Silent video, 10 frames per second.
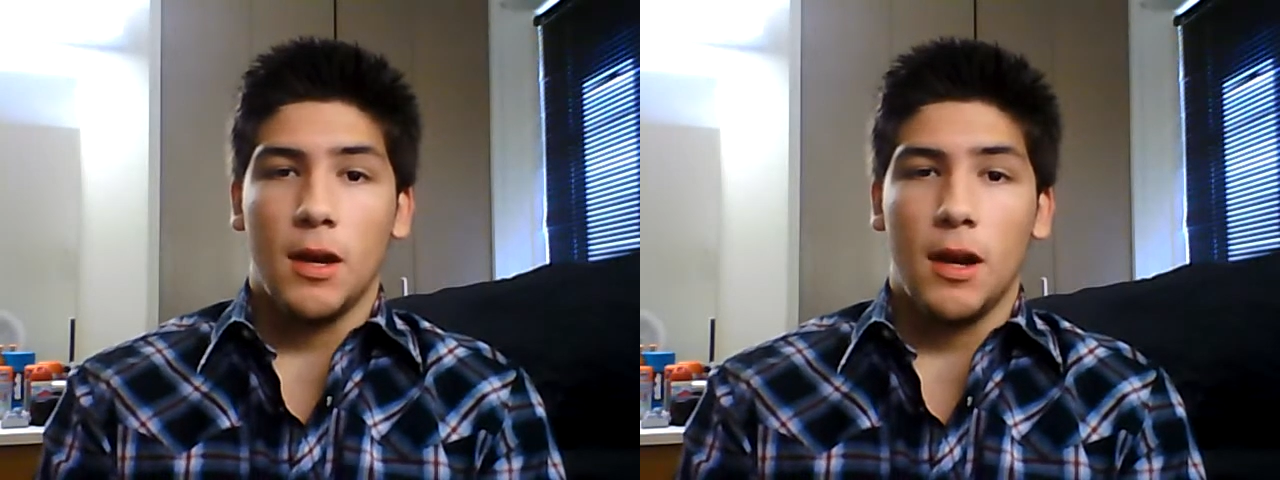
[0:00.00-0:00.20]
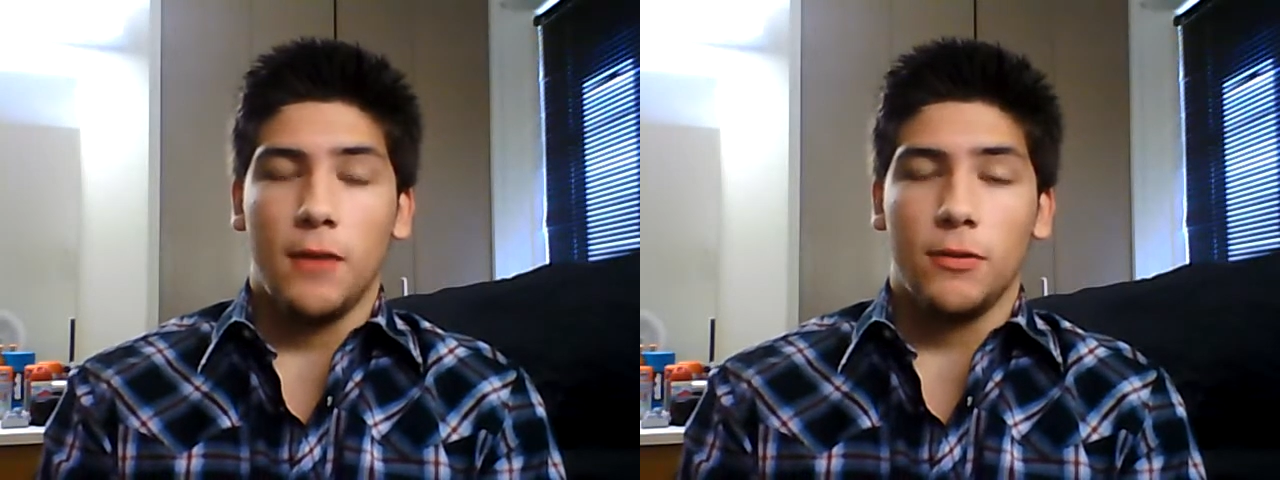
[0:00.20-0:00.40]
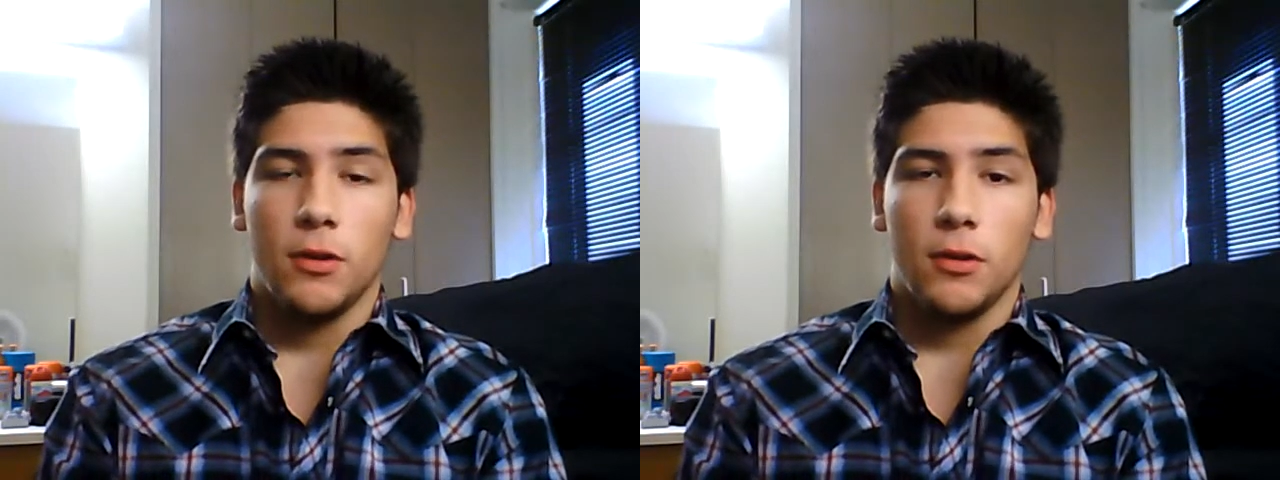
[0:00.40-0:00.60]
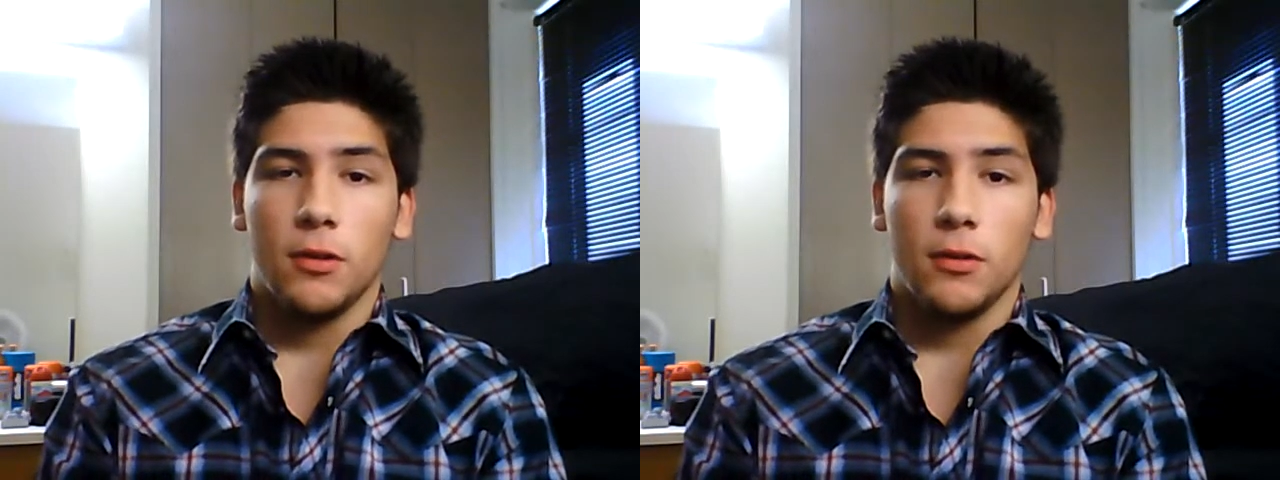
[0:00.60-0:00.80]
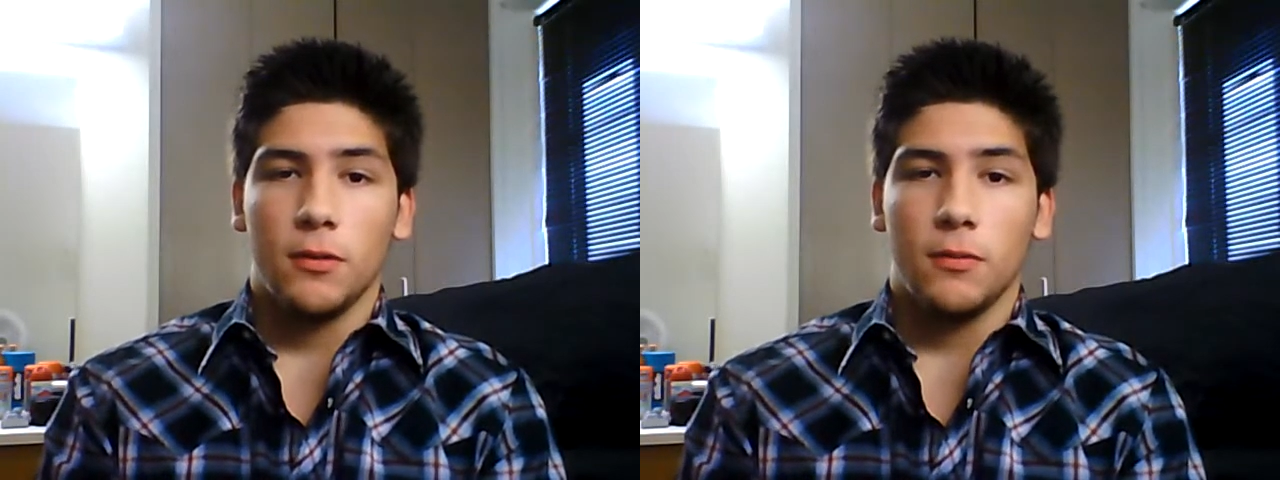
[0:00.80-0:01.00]

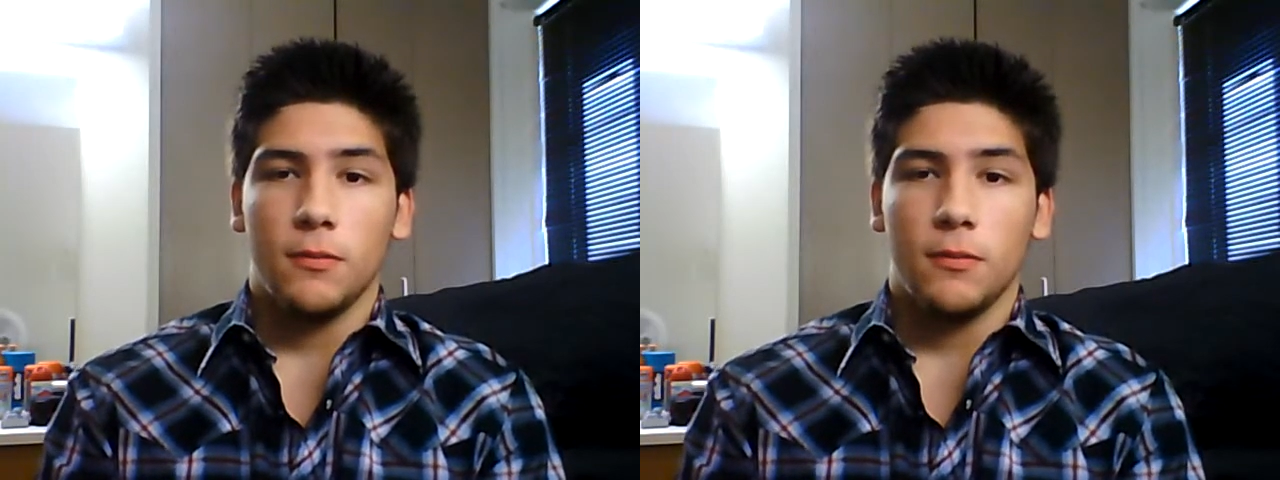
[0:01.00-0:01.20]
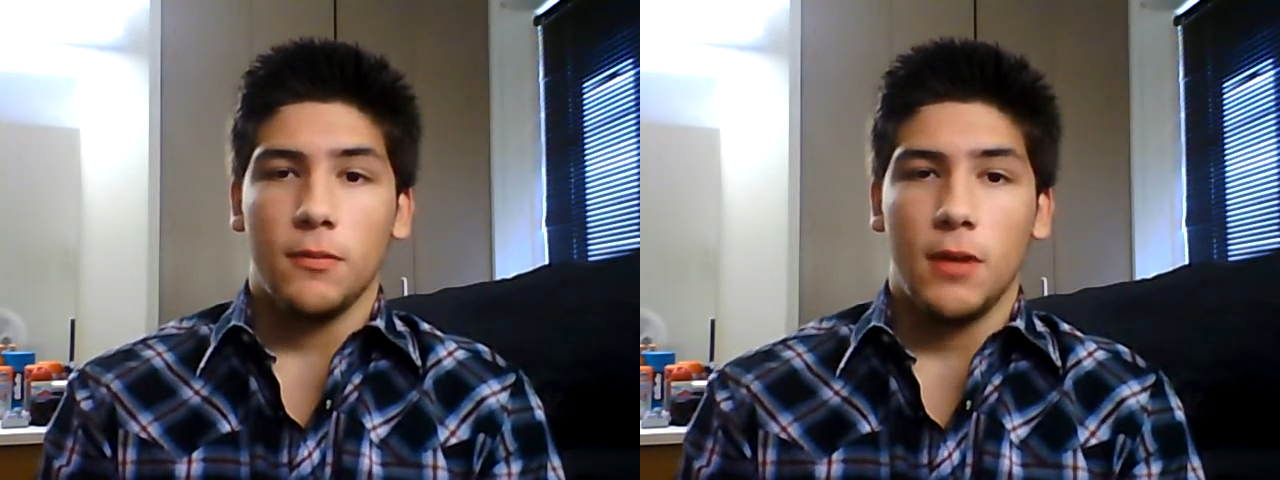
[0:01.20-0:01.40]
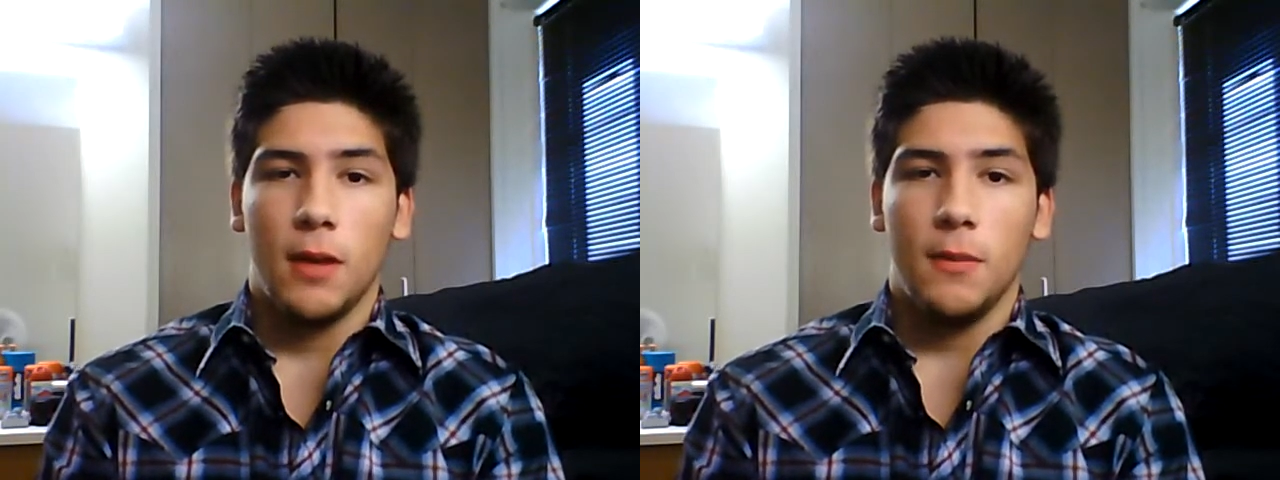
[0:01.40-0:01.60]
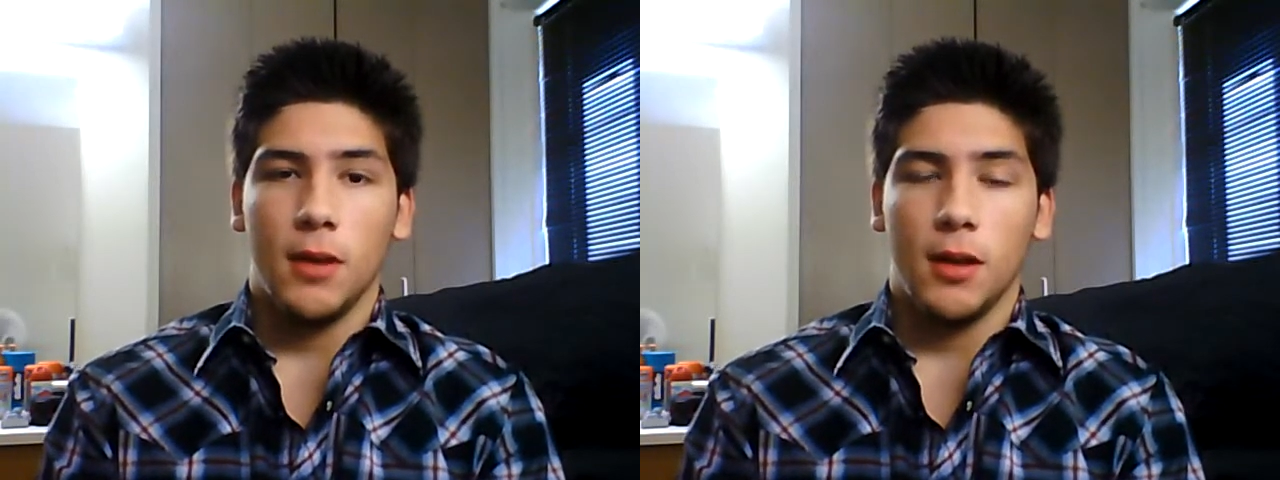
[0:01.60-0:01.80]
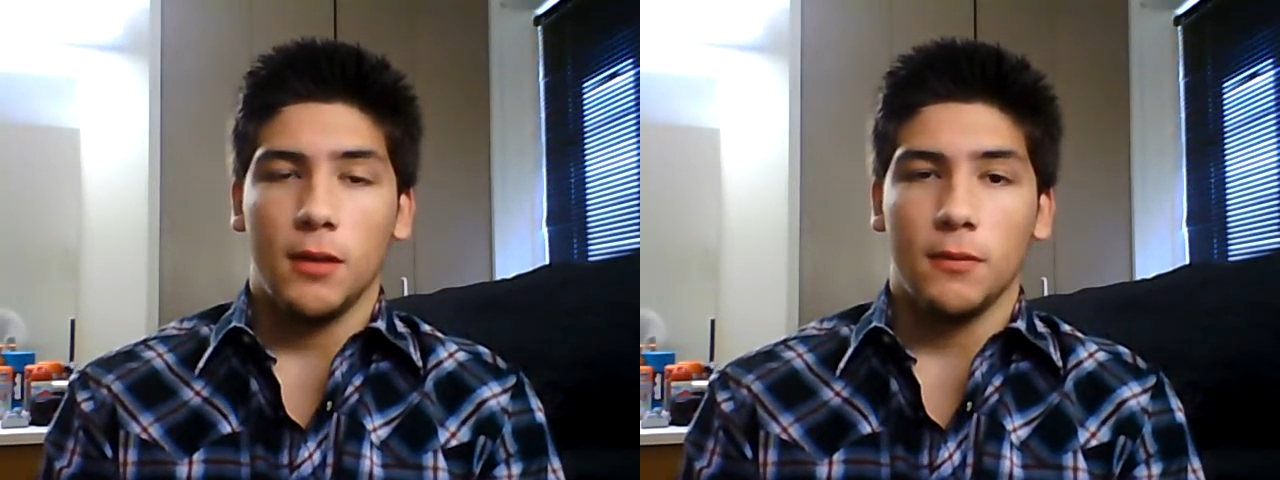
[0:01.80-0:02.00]
after not
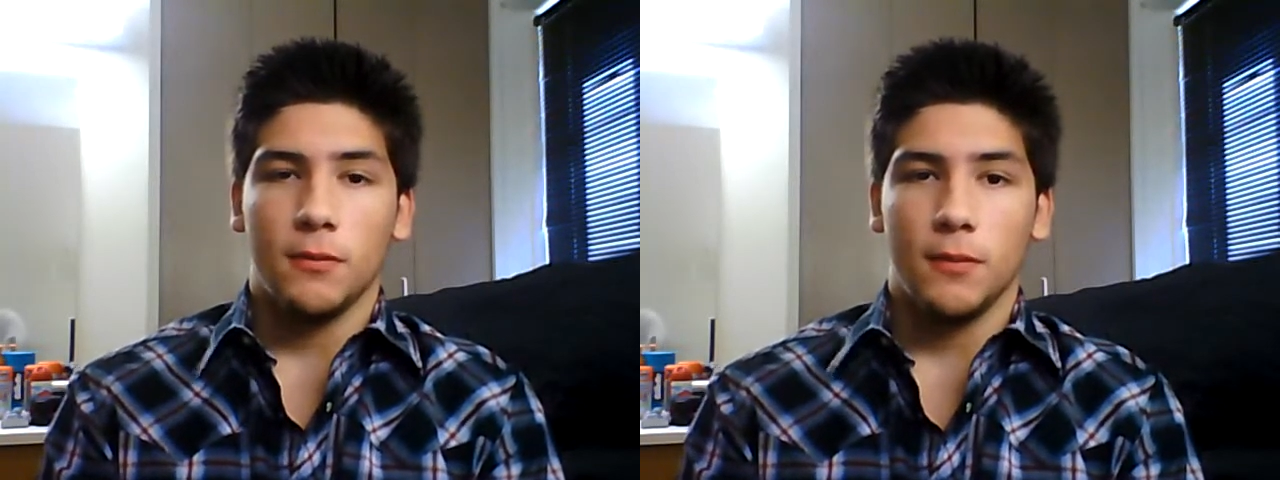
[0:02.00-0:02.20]
making